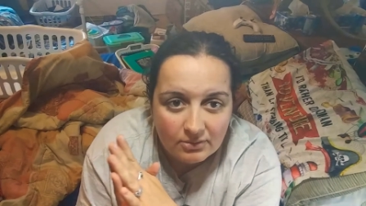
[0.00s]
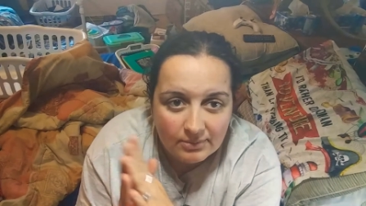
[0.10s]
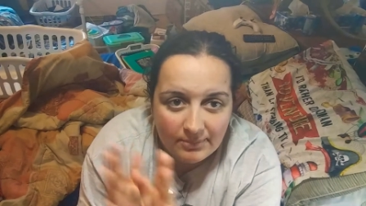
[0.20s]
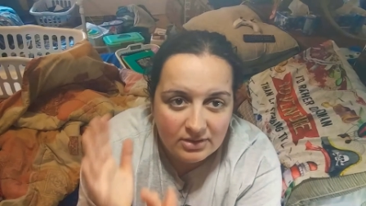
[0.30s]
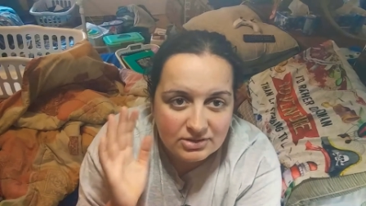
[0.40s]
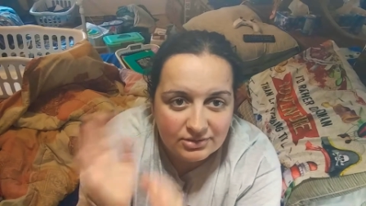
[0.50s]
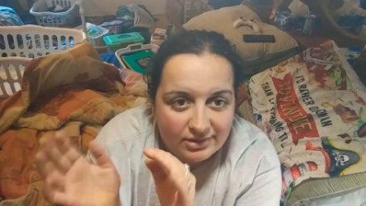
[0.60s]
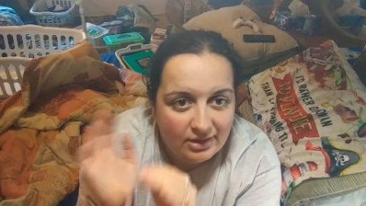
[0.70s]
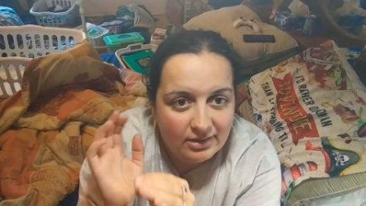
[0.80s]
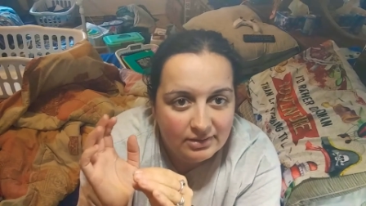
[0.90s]
or monster
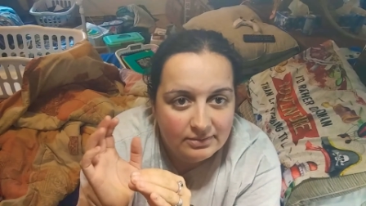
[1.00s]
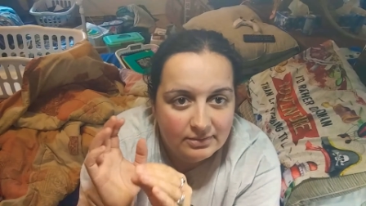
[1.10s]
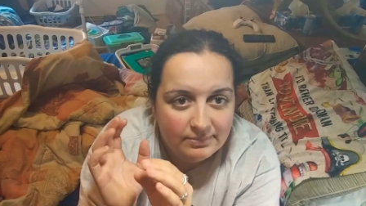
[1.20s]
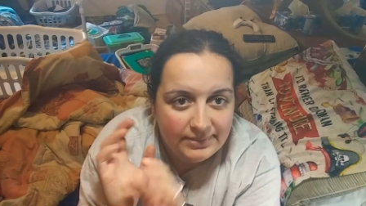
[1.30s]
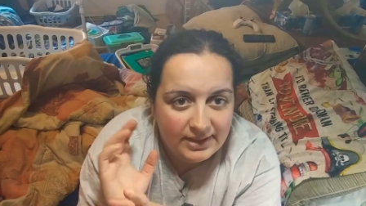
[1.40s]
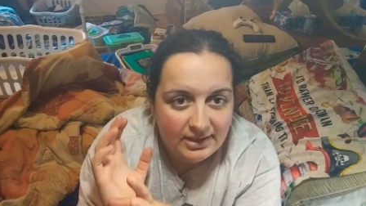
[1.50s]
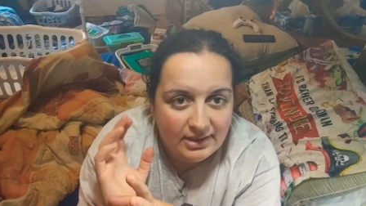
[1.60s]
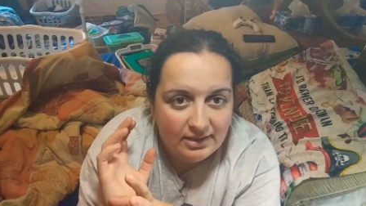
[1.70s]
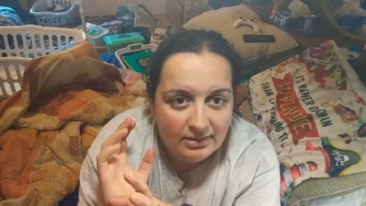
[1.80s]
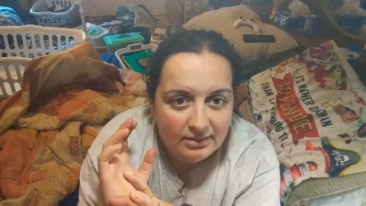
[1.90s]
god
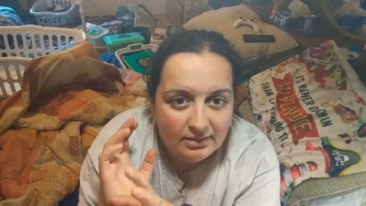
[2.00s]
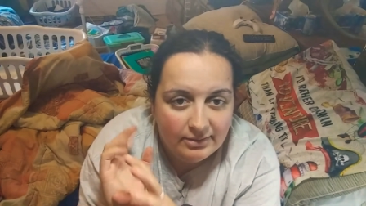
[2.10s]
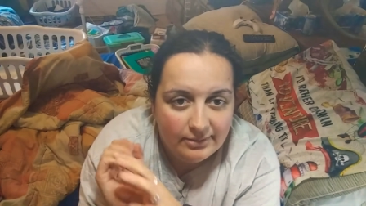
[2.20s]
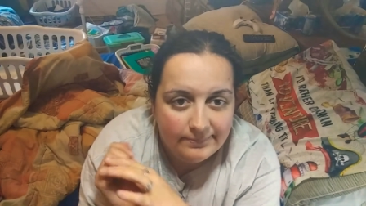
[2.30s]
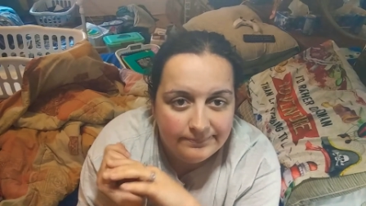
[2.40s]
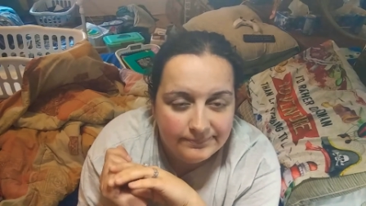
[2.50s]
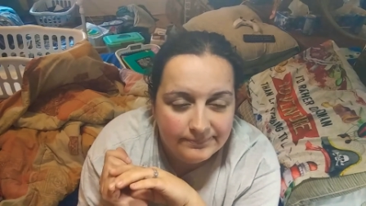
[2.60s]
being um,